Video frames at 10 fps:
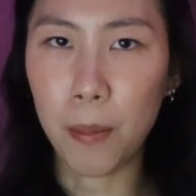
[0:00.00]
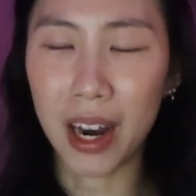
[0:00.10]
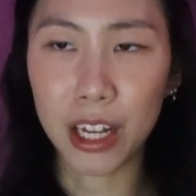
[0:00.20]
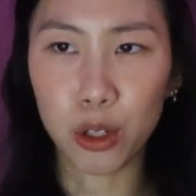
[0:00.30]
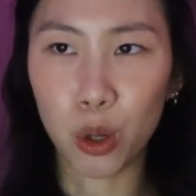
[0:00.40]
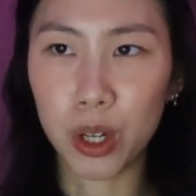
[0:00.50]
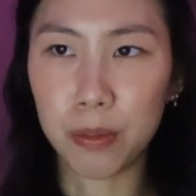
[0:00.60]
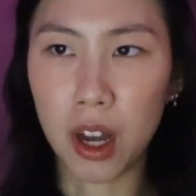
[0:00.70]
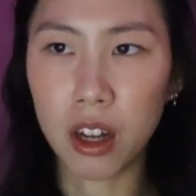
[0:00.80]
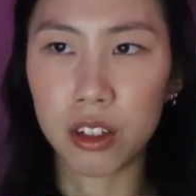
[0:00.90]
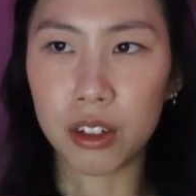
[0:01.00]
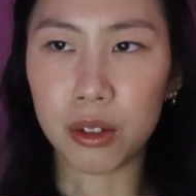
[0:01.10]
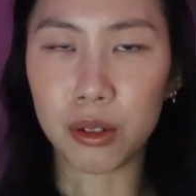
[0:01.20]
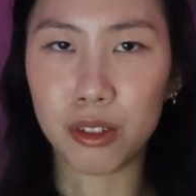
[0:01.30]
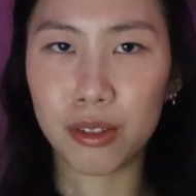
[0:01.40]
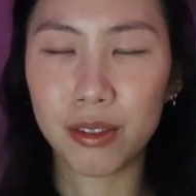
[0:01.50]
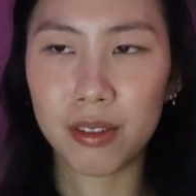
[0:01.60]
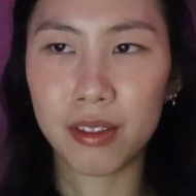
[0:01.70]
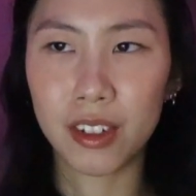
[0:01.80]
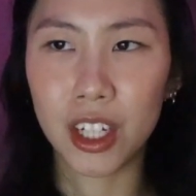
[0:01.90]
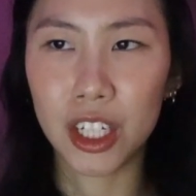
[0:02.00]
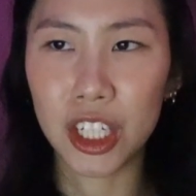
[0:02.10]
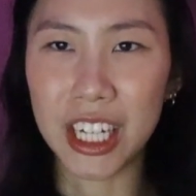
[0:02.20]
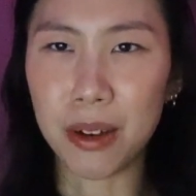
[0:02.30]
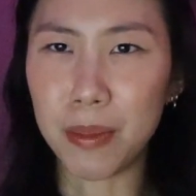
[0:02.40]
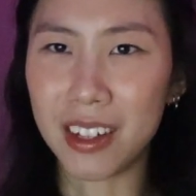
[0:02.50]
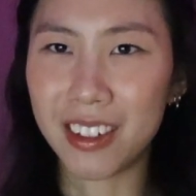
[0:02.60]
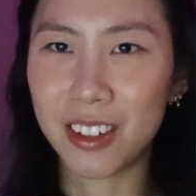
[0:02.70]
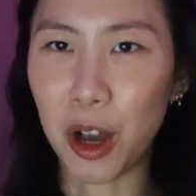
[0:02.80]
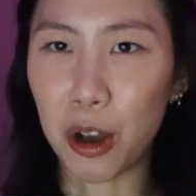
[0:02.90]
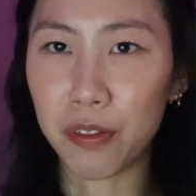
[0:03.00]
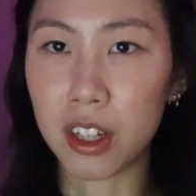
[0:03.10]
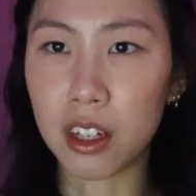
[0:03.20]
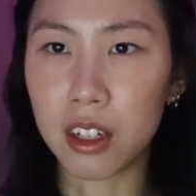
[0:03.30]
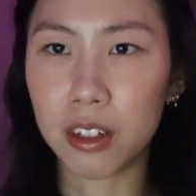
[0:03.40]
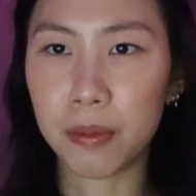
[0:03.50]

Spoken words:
but I told him not to, she admits softly.